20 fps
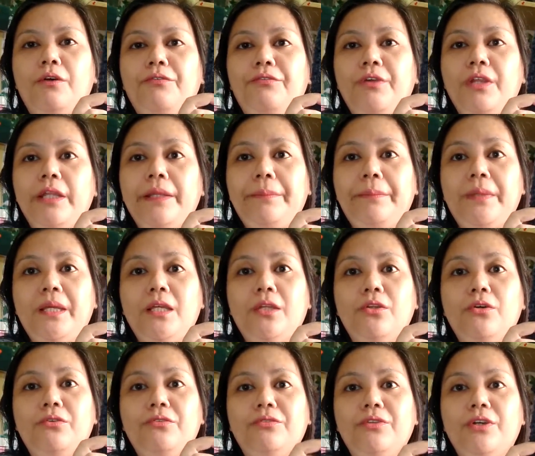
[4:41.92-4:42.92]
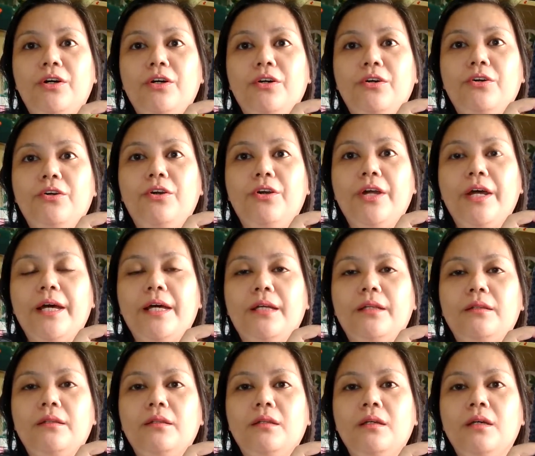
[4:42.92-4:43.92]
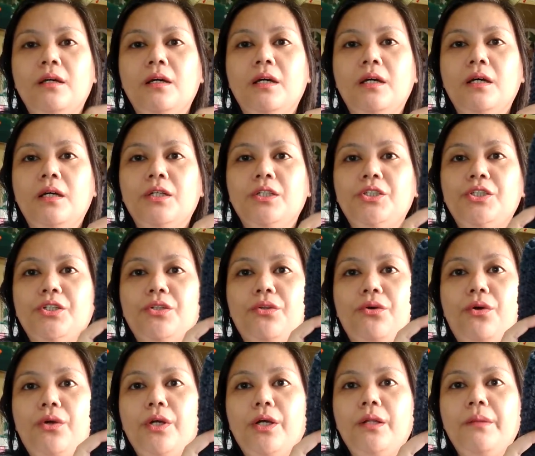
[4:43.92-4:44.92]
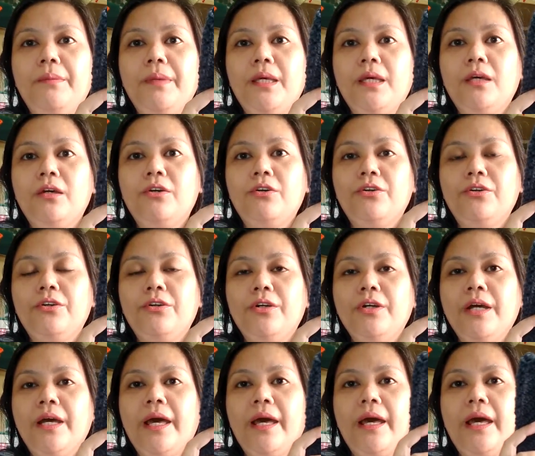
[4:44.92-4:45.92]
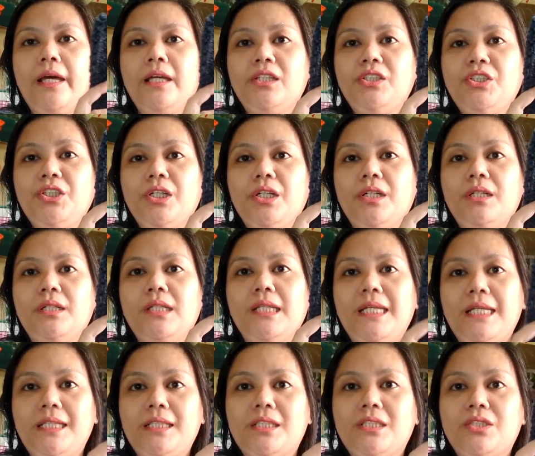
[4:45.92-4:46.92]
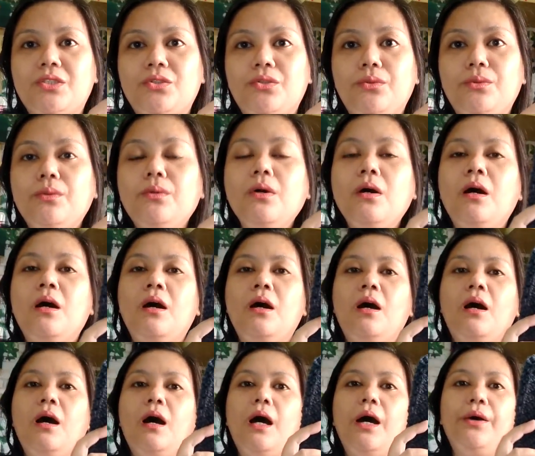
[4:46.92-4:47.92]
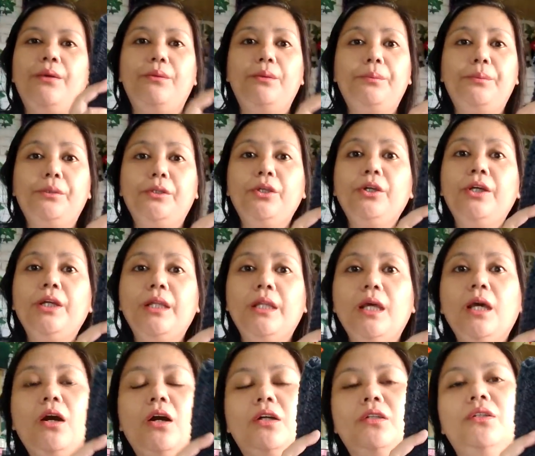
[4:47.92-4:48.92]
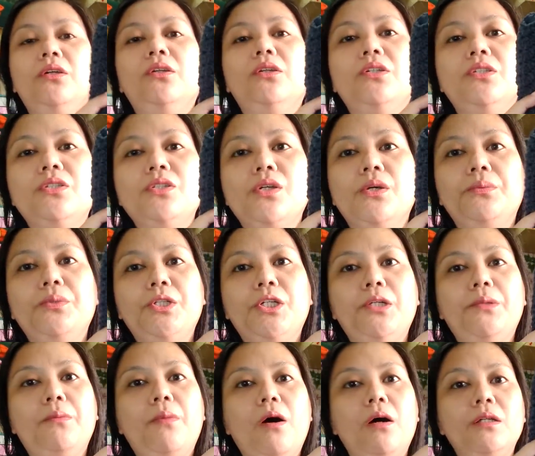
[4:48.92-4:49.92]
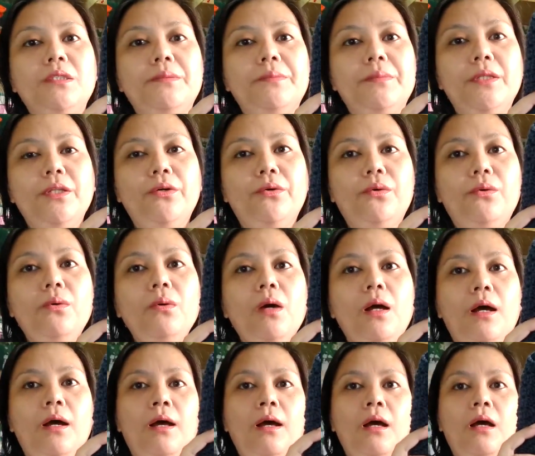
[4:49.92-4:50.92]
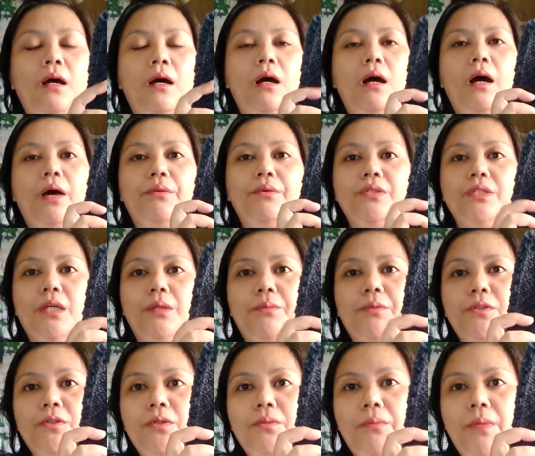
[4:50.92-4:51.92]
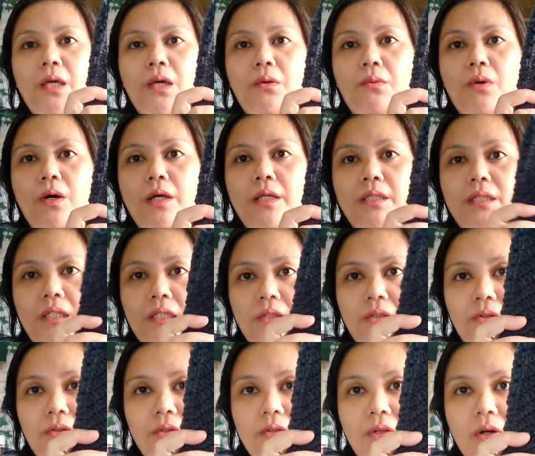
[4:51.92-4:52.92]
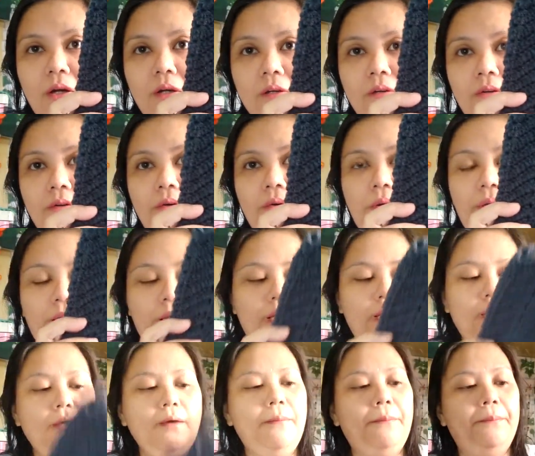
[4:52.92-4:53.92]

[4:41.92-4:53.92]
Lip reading: Filipino vlogger and tutorial maker, Angel Knits 2. I will put her link on the description box below. I was able to make one in dark gray,